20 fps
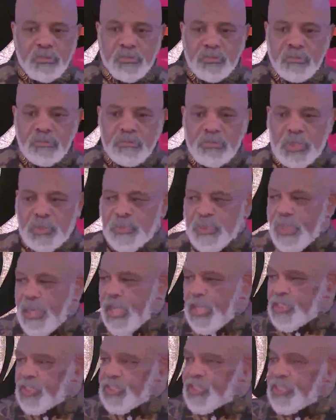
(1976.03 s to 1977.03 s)
Maybe
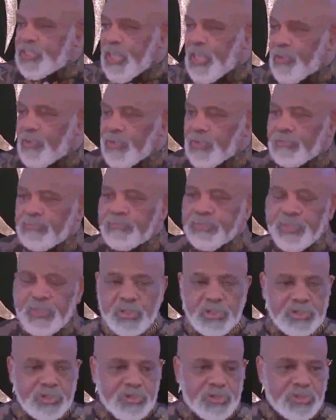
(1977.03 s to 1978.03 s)
our sacred
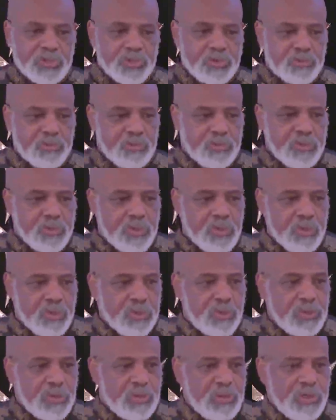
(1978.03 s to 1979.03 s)
books
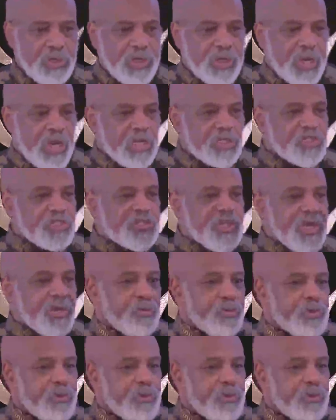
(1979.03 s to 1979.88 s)
and our sacred